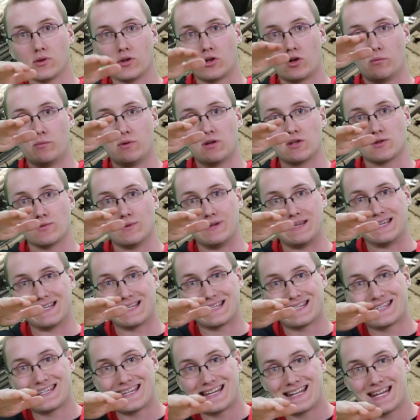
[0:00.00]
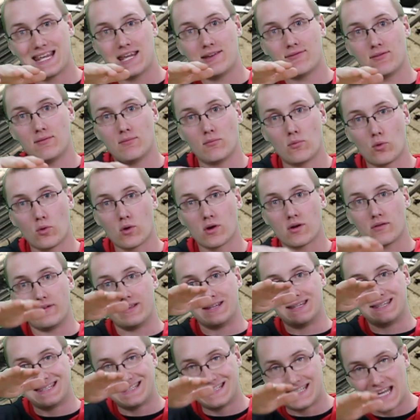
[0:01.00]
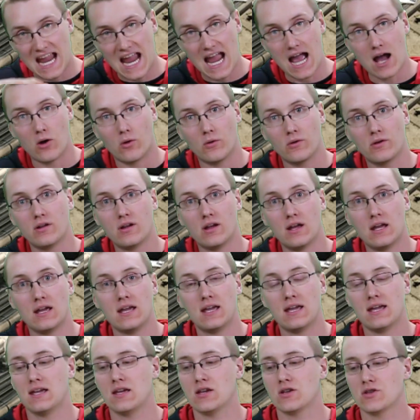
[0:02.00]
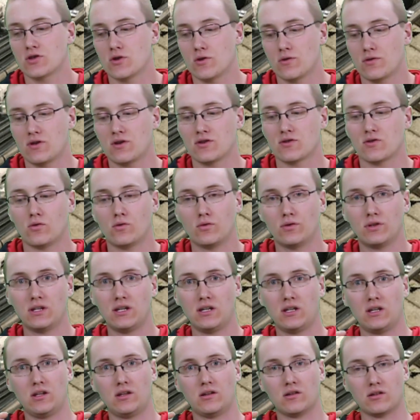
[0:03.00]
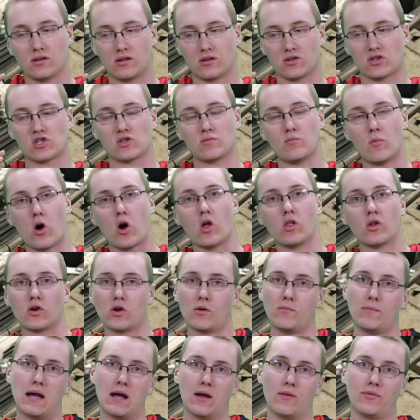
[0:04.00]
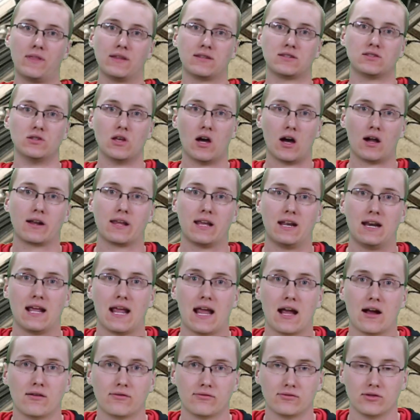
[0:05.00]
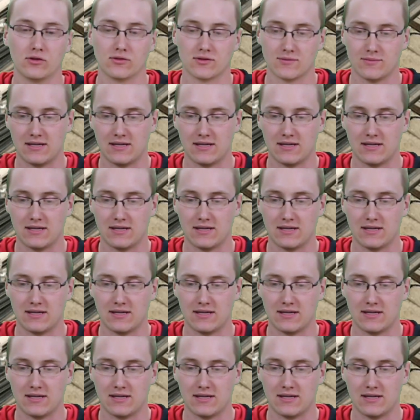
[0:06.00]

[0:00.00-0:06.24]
a little bit so we could sit even more of it down so there's only a smaller amount that's not getting airflow.